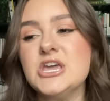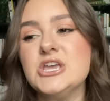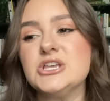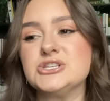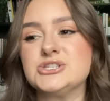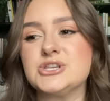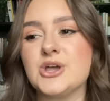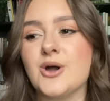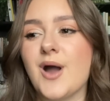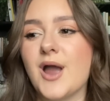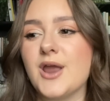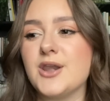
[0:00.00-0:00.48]

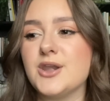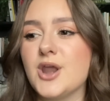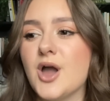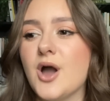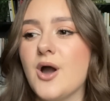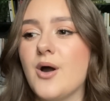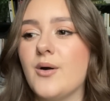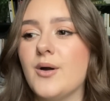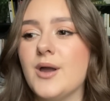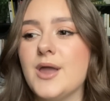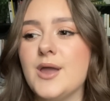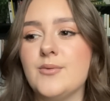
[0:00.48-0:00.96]
So I
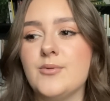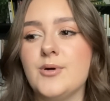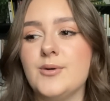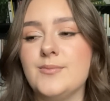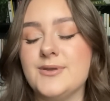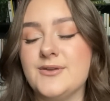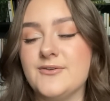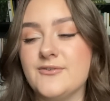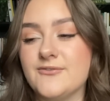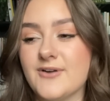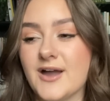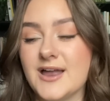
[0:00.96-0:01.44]
know it will
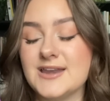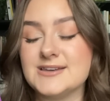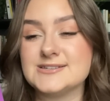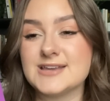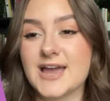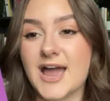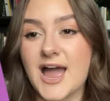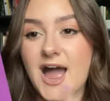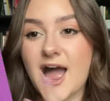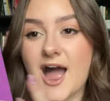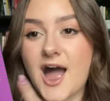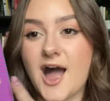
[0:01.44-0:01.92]
be fun to
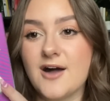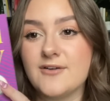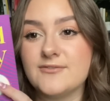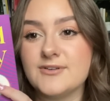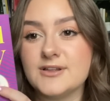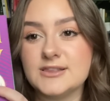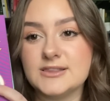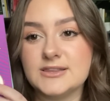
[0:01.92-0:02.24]
have